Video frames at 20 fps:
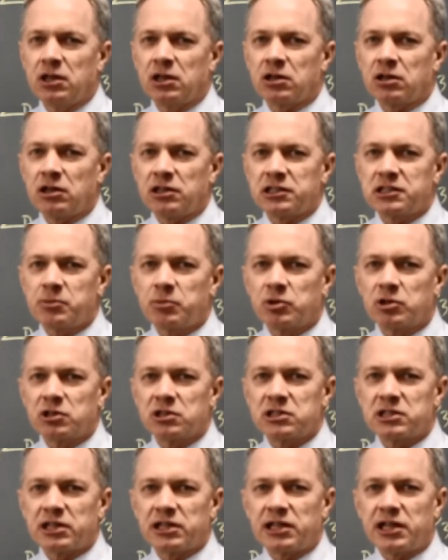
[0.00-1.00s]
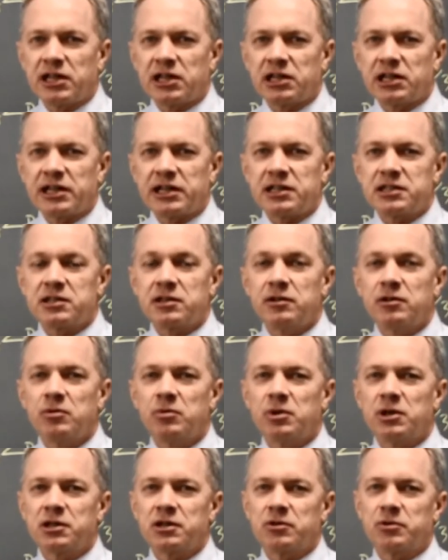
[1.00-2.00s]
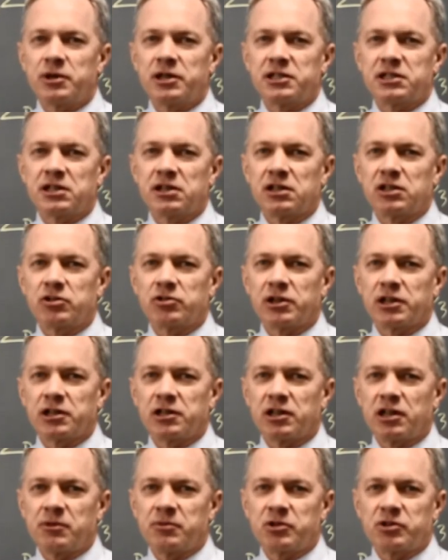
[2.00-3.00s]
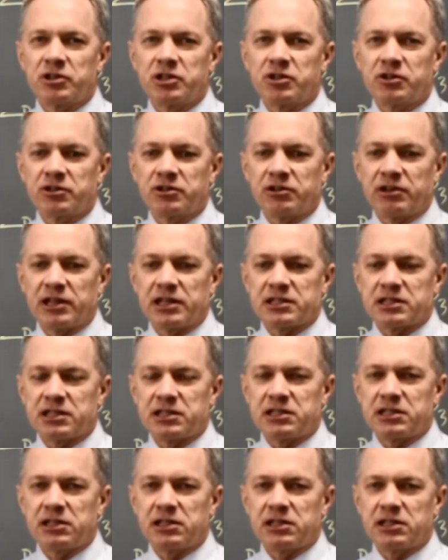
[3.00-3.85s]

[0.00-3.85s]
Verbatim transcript: College Board is likely to ask you one question on trigonometry during your S A